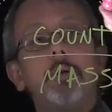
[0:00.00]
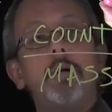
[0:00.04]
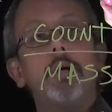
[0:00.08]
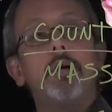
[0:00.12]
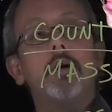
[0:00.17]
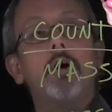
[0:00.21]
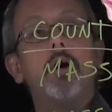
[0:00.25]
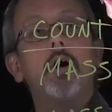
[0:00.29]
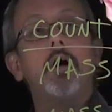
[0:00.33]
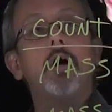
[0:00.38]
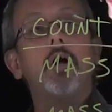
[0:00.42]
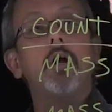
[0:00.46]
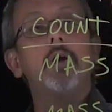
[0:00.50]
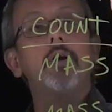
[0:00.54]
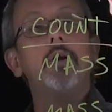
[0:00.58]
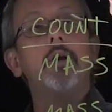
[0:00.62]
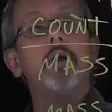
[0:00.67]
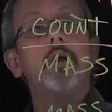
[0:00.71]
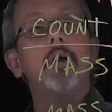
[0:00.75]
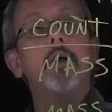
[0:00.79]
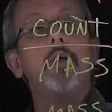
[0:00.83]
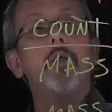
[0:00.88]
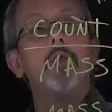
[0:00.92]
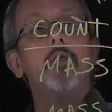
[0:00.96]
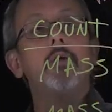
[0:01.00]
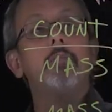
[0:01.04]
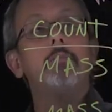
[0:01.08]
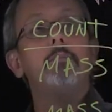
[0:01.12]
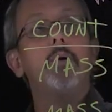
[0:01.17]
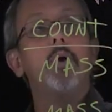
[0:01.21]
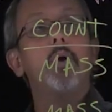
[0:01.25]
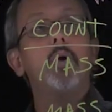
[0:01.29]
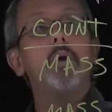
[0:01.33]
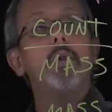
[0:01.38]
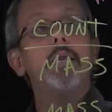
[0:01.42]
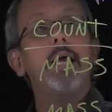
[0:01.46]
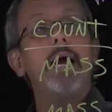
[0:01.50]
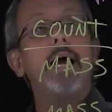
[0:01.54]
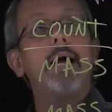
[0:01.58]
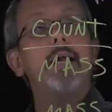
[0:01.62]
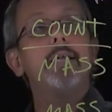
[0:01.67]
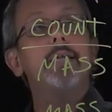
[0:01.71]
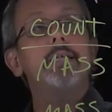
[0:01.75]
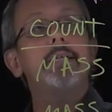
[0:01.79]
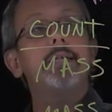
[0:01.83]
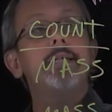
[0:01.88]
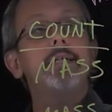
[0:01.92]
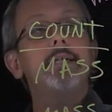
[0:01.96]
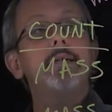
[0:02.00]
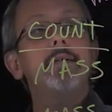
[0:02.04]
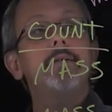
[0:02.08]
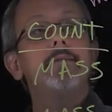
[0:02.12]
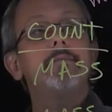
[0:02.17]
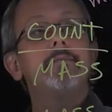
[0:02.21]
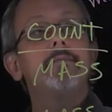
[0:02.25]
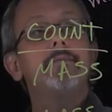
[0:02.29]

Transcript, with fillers: be called the molality.